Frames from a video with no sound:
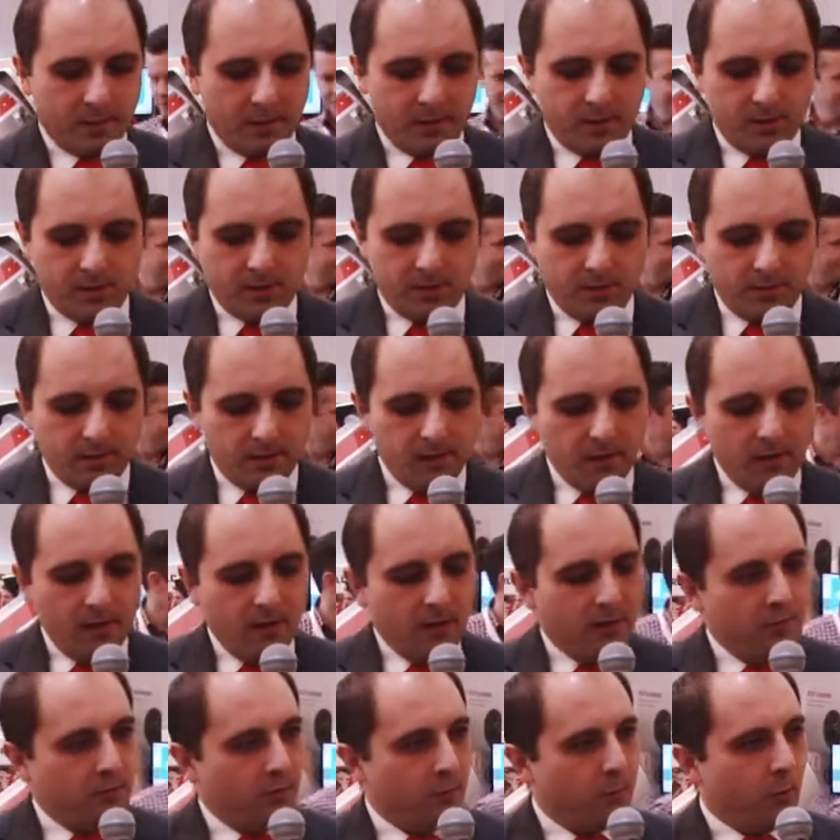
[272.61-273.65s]
manager
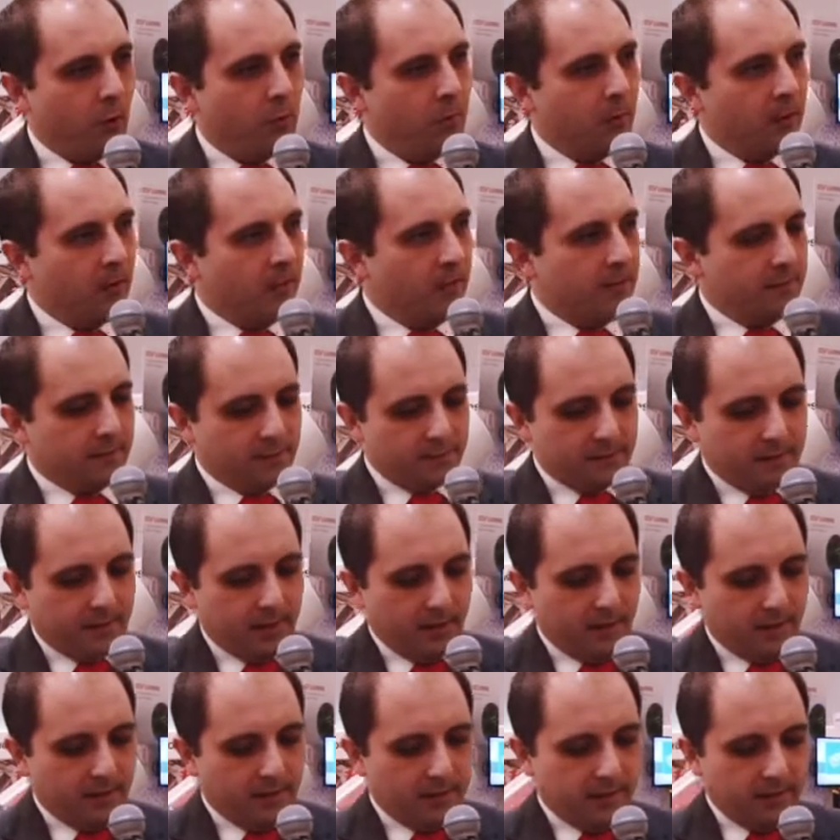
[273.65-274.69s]
for mobile laser
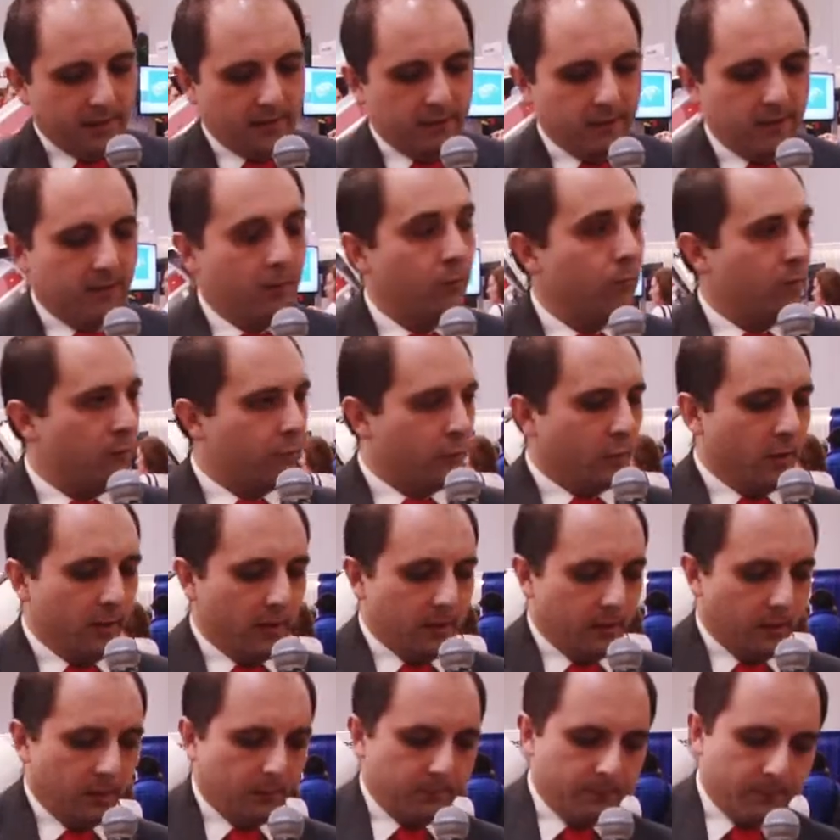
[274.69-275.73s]
scanning with
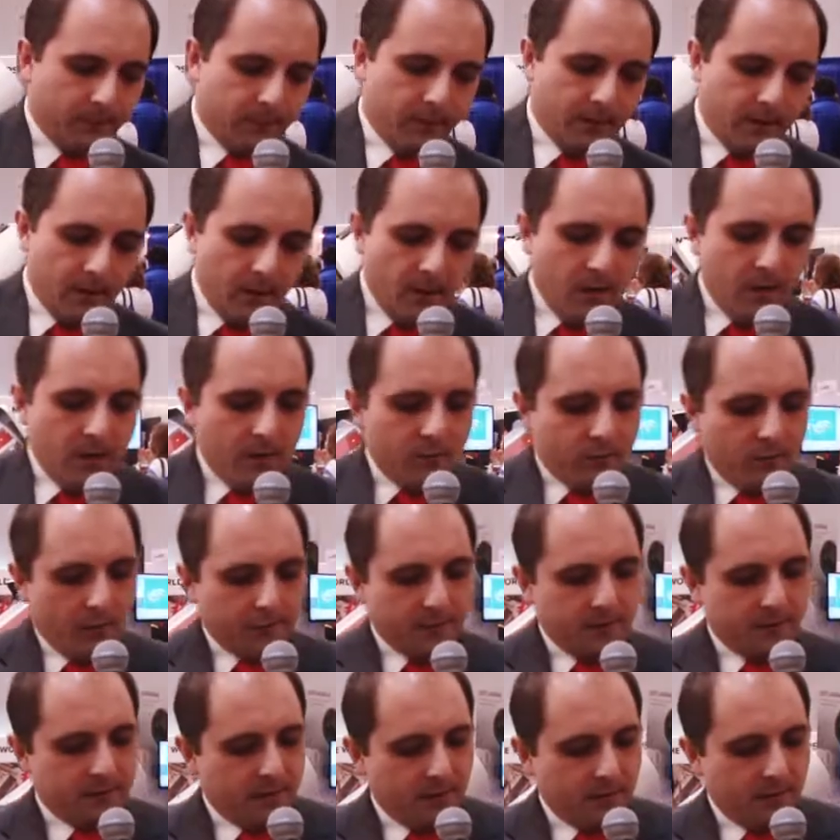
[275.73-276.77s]
RIEGL.
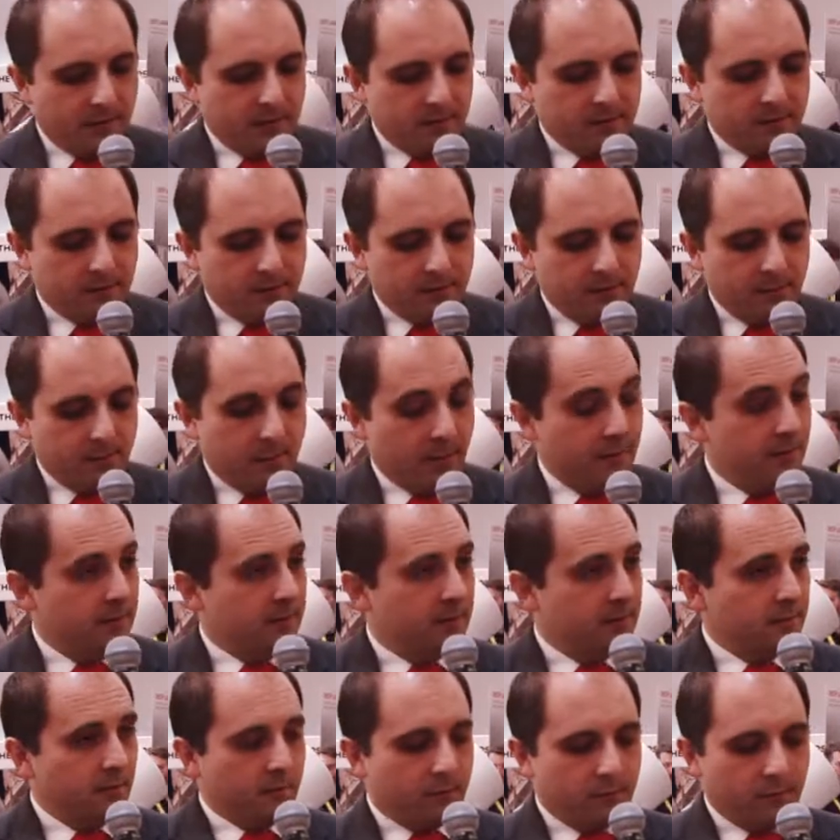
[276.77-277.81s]
From the start, the
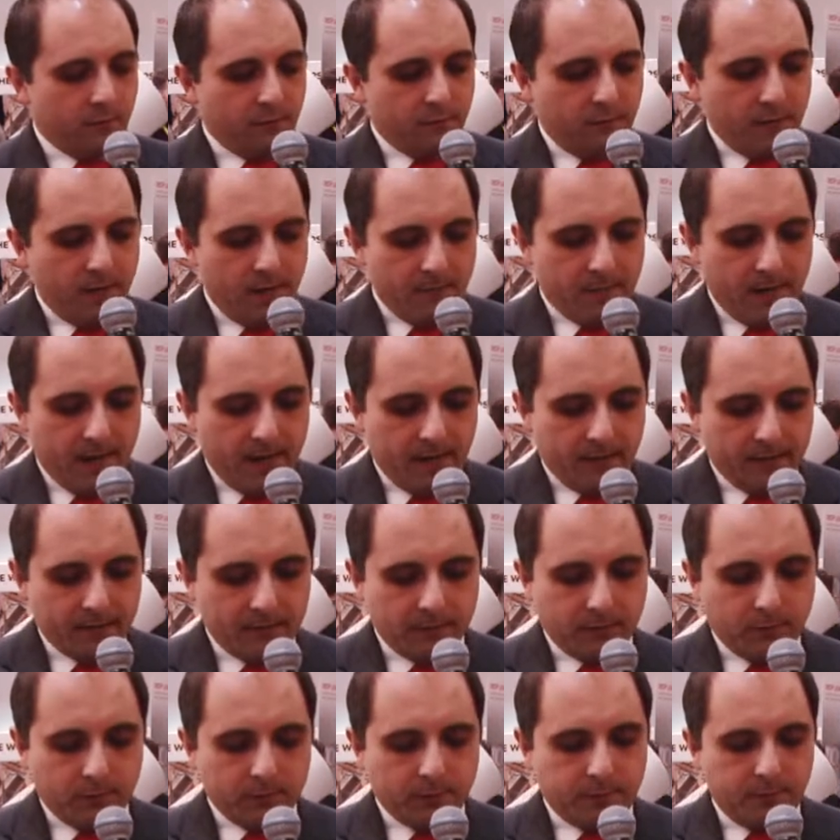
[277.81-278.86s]
basis of the
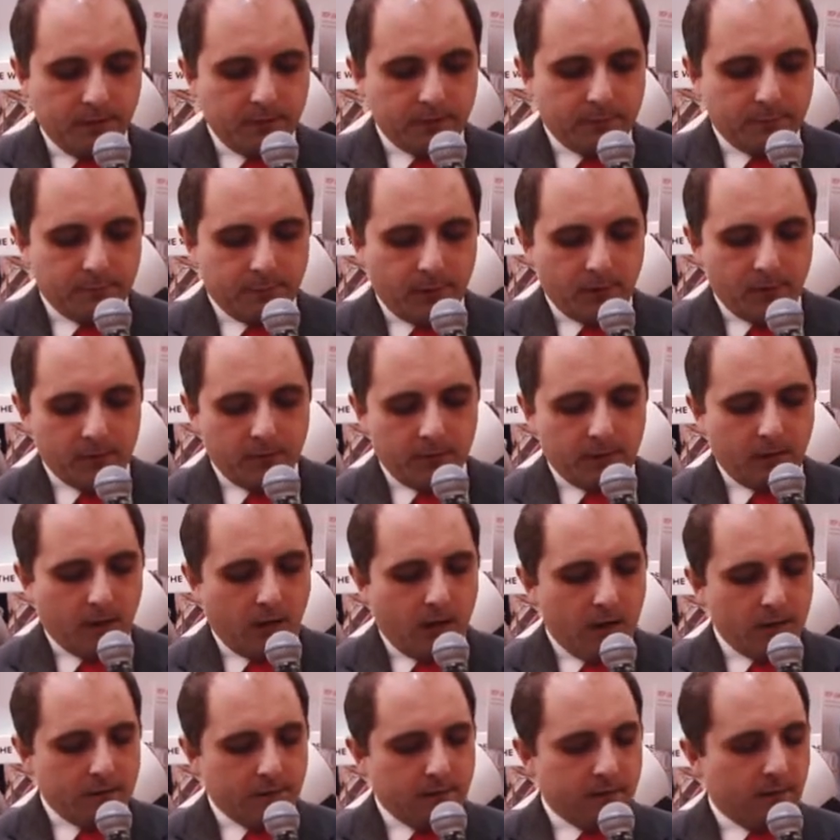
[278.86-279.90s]
VMX was built upon the
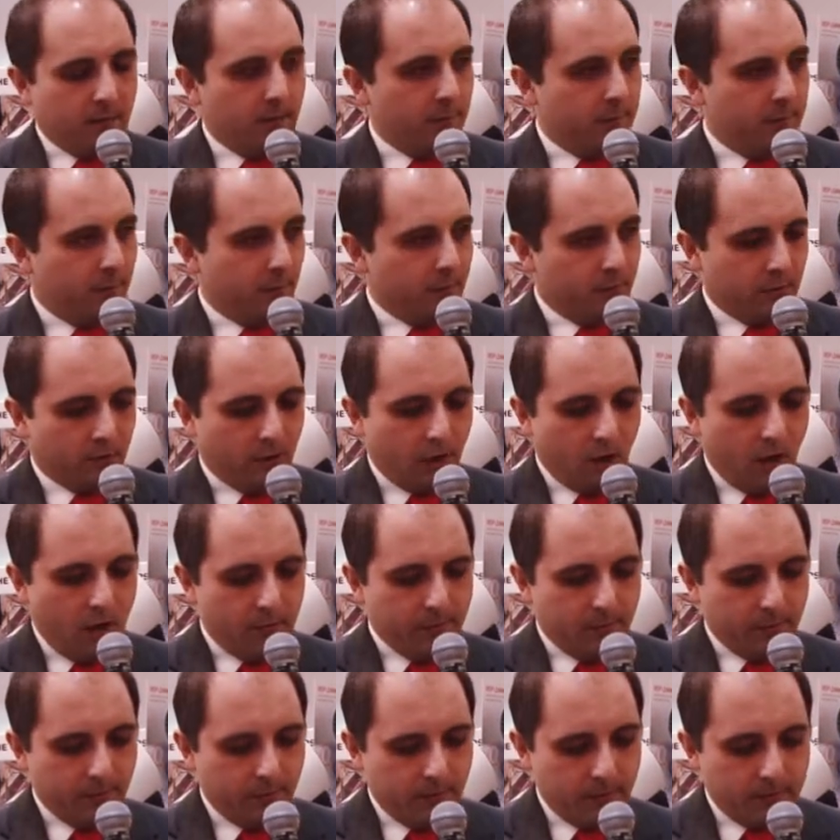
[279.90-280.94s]
concept of a
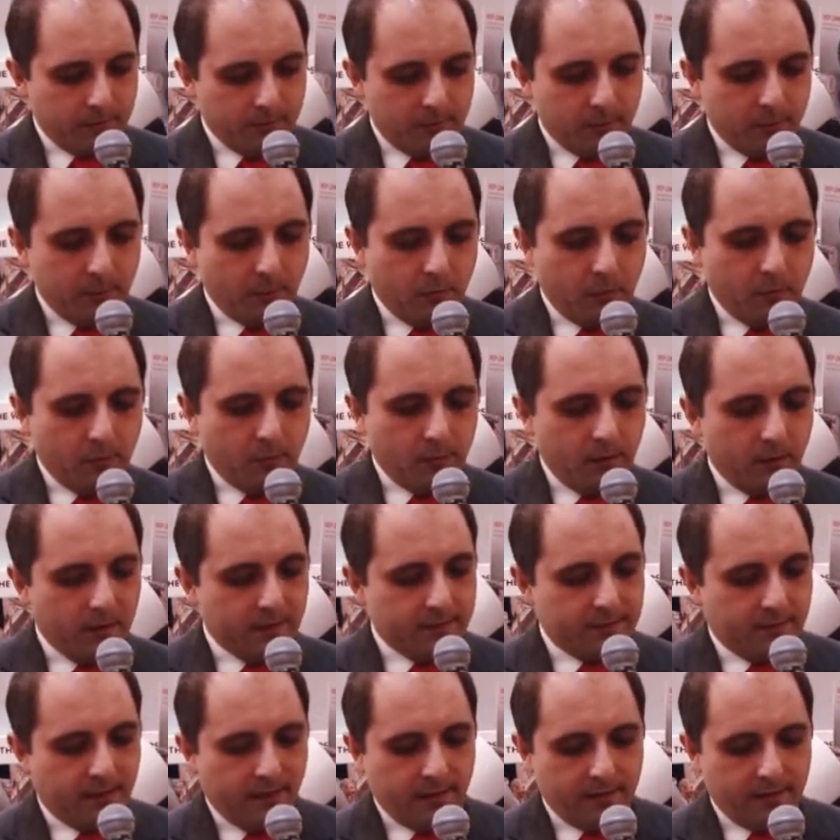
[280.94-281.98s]
compact mobile
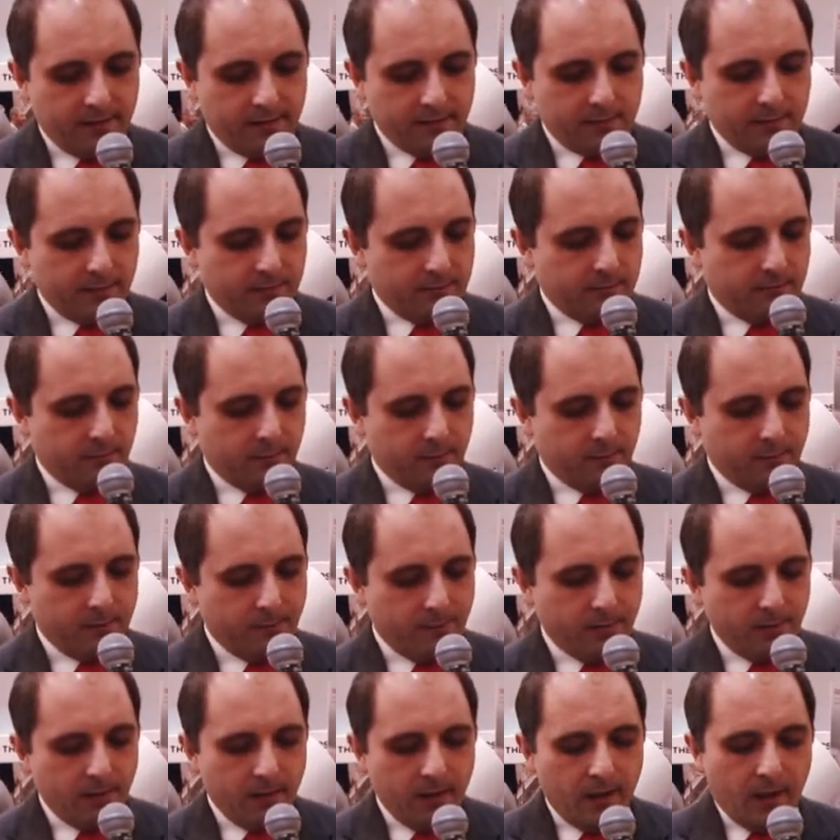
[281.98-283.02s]
scanning system.
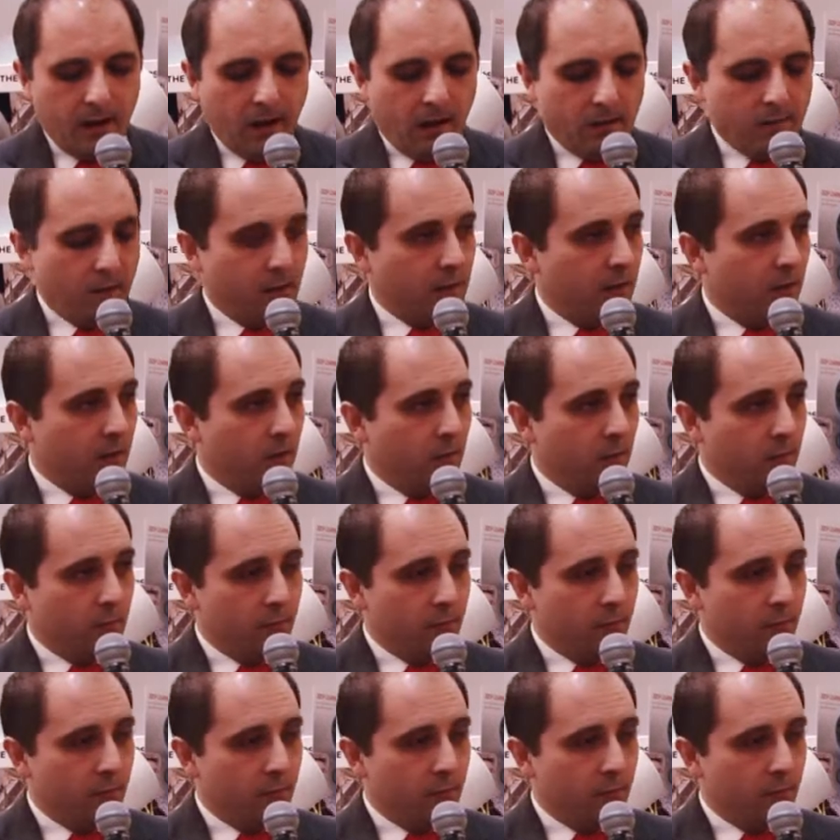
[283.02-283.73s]
Our goal